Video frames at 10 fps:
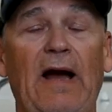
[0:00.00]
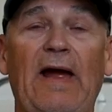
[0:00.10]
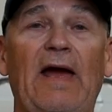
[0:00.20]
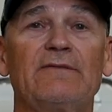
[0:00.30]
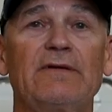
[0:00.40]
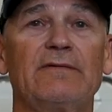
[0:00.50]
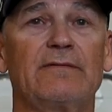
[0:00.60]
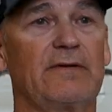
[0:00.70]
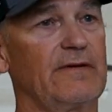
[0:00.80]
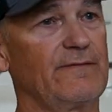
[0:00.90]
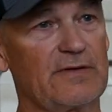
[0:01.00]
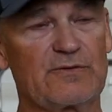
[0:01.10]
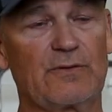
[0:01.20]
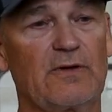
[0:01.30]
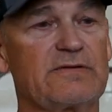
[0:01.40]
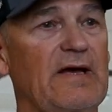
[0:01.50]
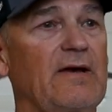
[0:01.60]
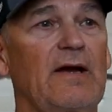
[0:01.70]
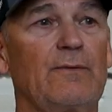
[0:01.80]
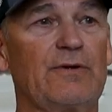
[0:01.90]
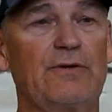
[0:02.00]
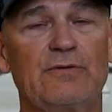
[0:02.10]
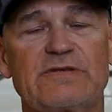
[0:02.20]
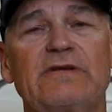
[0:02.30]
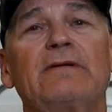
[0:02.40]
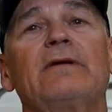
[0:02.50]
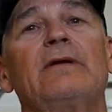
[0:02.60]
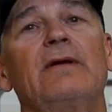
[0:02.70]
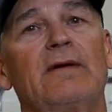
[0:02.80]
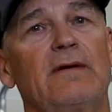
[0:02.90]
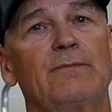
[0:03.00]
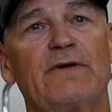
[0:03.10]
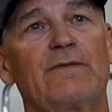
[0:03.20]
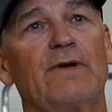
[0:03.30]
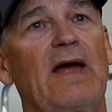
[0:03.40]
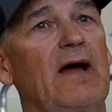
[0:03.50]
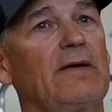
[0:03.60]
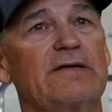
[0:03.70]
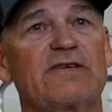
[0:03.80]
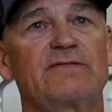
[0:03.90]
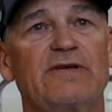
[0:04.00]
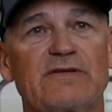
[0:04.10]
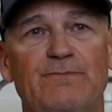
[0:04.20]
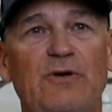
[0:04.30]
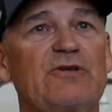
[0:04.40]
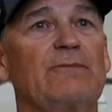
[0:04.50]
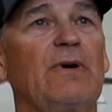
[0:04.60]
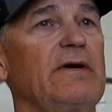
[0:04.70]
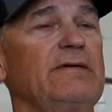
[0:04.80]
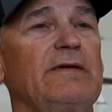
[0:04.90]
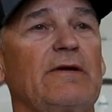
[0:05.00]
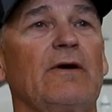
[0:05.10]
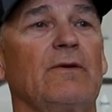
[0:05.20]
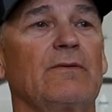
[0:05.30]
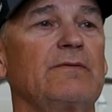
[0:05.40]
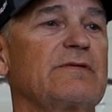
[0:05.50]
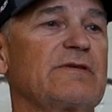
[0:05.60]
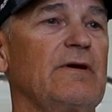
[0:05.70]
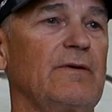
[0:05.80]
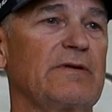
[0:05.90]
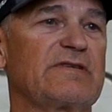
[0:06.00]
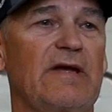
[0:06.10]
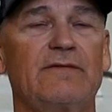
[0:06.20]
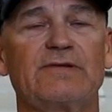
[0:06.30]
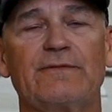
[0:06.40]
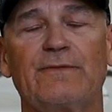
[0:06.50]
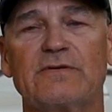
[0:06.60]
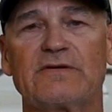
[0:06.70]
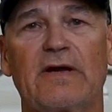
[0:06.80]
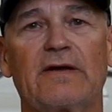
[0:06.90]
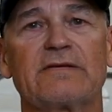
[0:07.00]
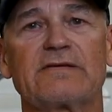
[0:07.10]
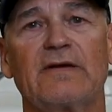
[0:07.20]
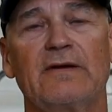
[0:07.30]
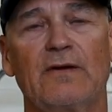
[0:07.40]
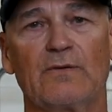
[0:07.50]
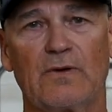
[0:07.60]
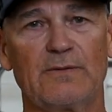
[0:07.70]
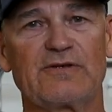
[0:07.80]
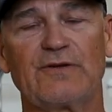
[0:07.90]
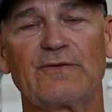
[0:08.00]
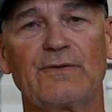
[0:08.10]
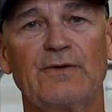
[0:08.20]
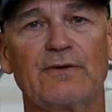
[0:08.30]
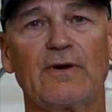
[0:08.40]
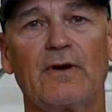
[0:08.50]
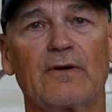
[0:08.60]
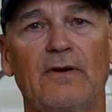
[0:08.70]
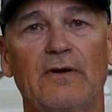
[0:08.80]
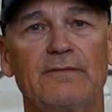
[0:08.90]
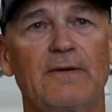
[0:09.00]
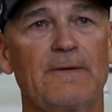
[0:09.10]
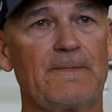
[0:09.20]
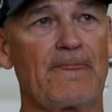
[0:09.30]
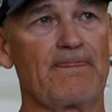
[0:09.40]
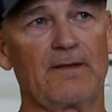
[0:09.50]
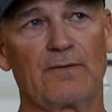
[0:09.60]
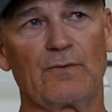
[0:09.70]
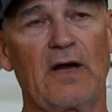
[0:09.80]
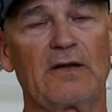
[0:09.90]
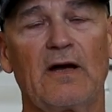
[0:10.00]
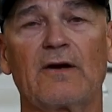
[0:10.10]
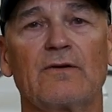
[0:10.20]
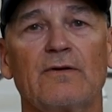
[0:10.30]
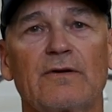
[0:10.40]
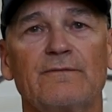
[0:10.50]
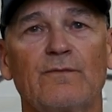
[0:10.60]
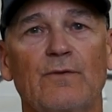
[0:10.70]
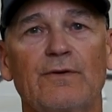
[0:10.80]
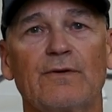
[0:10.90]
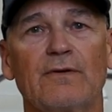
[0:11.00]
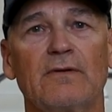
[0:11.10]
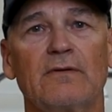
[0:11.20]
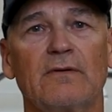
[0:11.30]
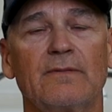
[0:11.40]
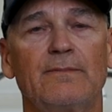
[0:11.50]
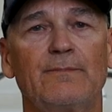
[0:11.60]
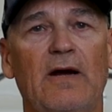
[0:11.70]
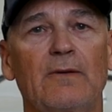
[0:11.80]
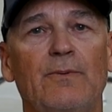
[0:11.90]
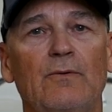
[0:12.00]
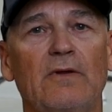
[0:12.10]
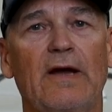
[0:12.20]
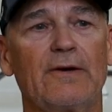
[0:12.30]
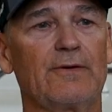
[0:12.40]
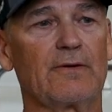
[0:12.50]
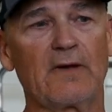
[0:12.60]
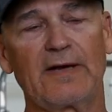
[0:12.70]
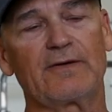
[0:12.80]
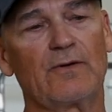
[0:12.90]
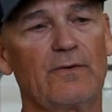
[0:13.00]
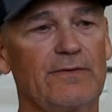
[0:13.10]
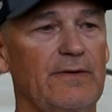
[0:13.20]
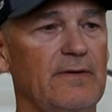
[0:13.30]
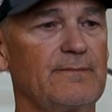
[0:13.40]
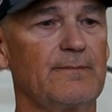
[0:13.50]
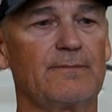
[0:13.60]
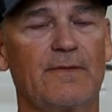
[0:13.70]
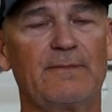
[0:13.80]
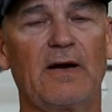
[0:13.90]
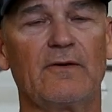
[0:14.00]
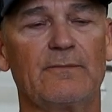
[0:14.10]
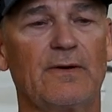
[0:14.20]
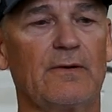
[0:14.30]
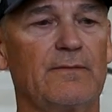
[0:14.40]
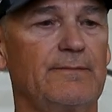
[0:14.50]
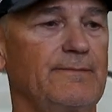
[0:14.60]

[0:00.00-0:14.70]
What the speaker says: I have it. If this one goes out, I will use it. But for now, it's just push a button and go. So it saves you a few seconds rummaging through your doggone rod locker looking for your power pole light or your light to go in the bow of the boat.